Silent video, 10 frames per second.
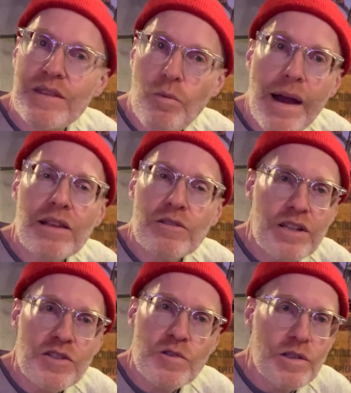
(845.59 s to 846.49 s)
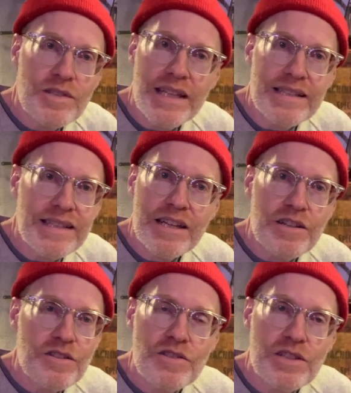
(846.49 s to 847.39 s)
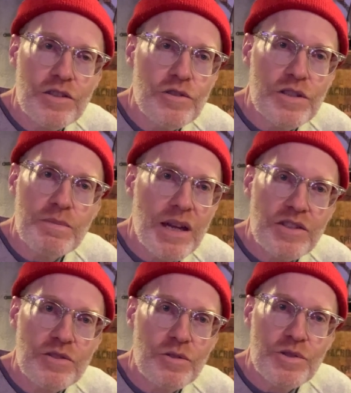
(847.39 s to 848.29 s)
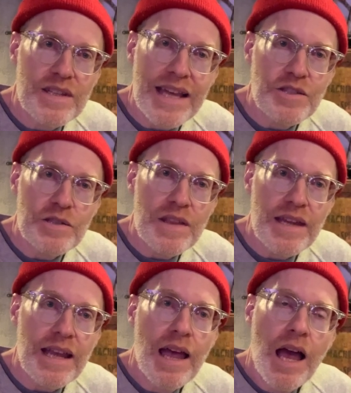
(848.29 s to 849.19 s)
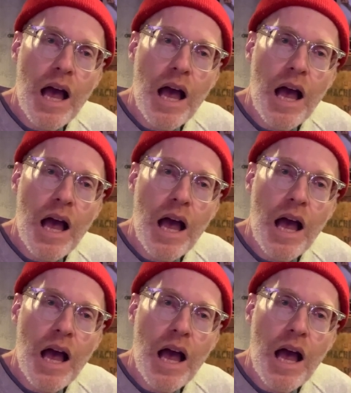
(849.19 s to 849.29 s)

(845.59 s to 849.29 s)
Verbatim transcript: the regular industrials, like Singers and Union Specials and that sort of thing,